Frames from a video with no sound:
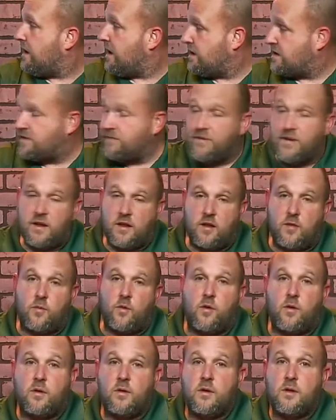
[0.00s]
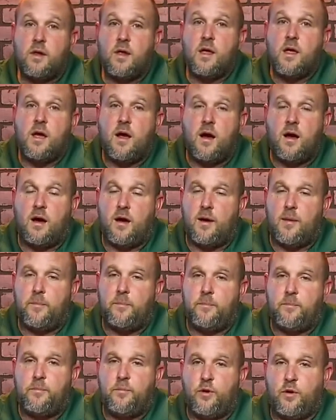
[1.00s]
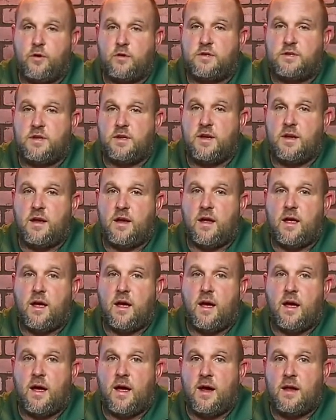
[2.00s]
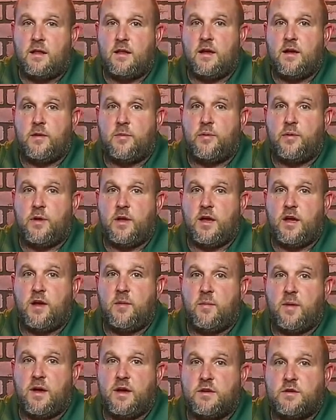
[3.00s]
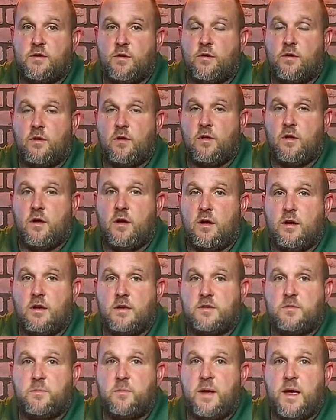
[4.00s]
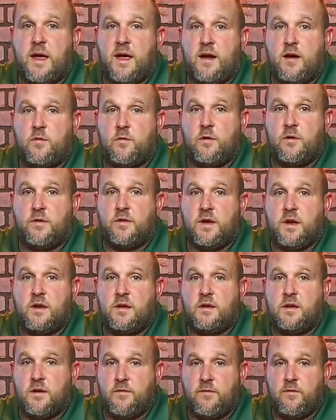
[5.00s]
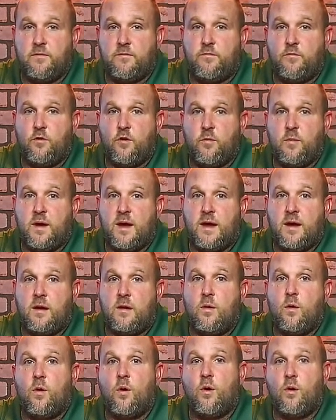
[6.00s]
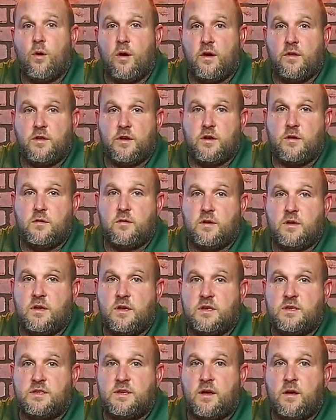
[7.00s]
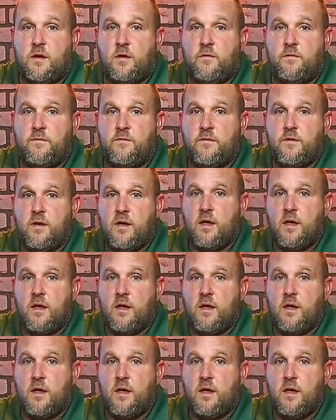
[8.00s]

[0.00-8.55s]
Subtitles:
It's available. Personally, I like playing my sonar logs back with a different format or on the unit itself.